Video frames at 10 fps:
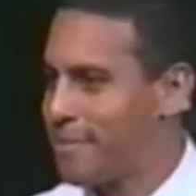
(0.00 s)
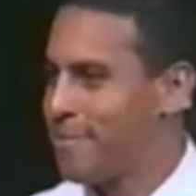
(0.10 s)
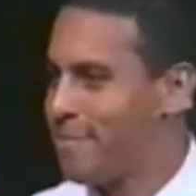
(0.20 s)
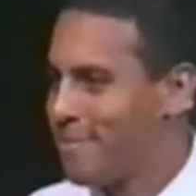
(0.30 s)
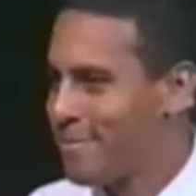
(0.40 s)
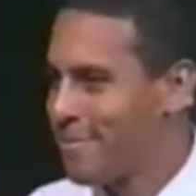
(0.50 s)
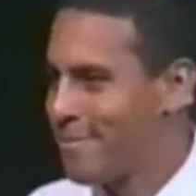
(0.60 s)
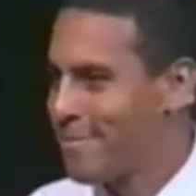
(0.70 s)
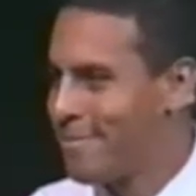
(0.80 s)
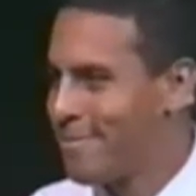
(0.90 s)

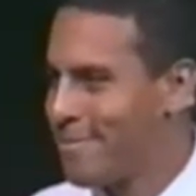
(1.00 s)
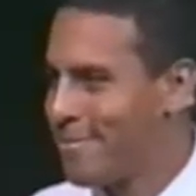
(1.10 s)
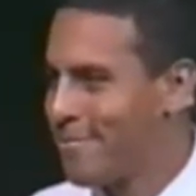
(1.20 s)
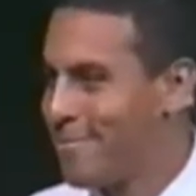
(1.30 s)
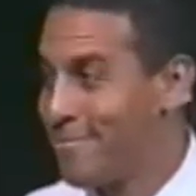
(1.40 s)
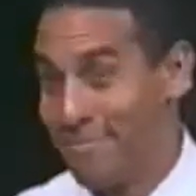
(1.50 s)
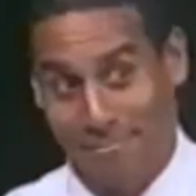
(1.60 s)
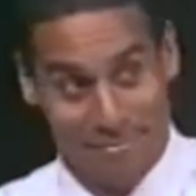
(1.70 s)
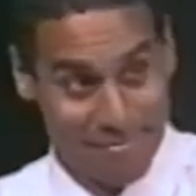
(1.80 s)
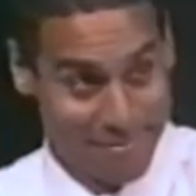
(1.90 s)

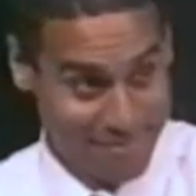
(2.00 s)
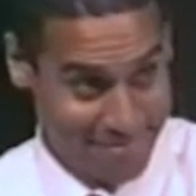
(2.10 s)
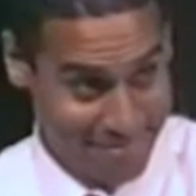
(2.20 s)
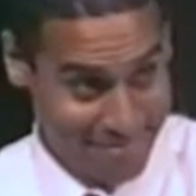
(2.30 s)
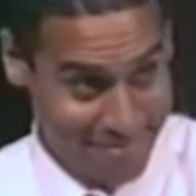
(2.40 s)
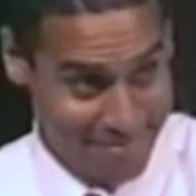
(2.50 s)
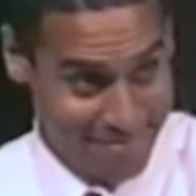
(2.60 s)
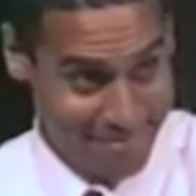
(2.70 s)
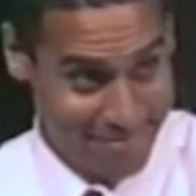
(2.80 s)
(silence)